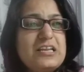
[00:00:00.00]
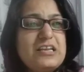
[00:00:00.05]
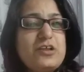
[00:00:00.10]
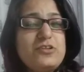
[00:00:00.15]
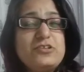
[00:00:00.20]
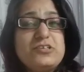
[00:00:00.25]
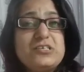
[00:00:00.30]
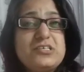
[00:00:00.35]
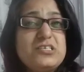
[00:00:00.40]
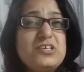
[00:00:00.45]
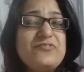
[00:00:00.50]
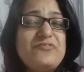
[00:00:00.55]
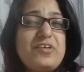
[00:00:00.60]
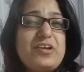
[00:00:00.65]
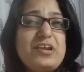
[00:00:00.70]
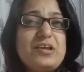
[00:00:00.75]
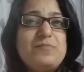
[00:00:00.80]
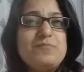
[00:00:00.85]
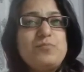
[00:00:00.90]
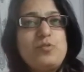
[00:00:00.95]
Now this is a
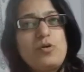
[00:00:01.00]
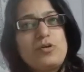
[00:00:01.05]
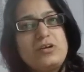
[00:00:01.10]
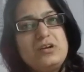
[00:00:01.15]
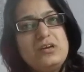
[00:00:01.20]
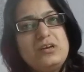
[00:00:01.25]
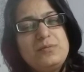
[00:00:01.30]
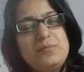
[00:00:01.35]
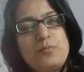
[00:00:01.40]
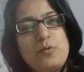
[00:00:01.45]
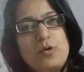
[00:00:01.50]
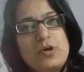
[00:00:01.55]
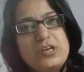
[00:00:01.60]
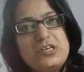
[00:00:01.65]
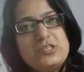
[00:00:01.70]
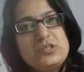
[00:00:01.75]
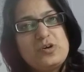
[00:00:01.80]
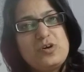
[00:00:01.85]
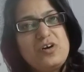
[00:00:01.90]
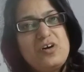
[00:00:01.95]
very important
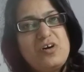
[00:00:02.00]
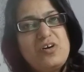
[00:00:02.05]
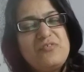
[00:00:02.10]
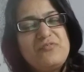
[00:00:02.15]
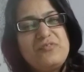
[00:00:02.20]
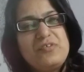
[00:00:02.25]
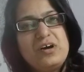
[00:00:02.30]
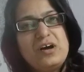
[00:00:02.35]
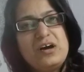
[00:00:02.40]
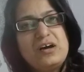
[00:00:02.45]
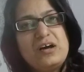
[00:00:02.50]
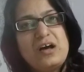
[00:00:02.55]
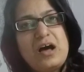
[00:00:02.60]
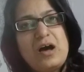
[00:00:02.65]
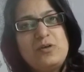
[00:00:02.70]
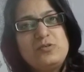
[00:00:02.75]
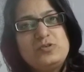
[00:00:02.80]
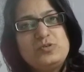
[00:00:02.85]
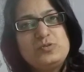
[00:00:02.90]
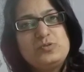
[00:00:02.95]
point of
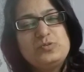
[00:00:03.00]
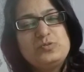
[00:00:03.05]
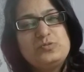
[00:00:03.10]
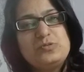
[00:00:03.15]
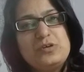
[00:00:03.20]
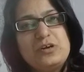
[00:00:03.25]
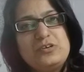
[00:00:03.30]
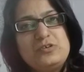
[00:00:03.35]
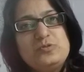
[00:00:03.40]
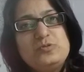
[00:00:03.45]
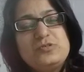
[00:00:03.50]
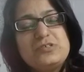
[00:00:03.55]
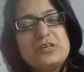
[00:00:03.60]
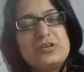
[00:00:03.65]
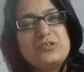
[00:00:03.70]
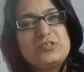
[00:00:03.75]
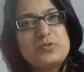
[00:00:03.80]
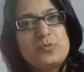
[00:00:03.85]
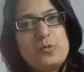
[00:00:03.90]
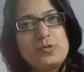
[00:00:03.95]
how to do
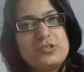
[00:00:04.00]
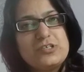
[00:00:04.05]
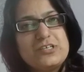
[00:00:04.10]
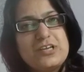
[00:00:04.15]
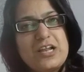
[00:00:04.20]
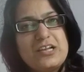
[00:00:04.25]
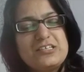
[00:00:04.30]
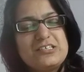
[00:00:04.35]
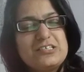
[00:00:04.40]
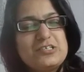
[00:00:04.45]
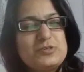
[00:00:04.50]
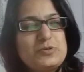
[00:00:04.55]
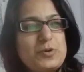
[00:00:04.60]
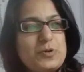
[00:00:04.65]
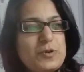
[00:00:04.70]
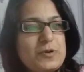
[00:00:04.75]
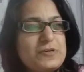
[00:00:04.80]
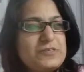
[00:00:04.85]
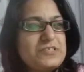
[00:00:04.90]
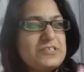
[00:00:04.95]
such SWOT analysis
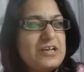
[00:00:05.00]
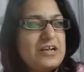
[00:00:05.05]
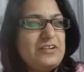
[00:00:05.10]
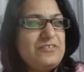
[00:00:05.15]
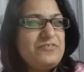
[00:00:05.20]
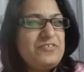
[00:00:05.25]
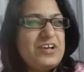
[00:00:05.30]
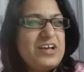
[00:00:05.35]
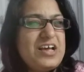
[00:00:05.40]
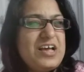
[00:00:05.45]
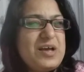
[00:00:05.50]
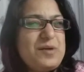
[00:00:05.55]
on yourself,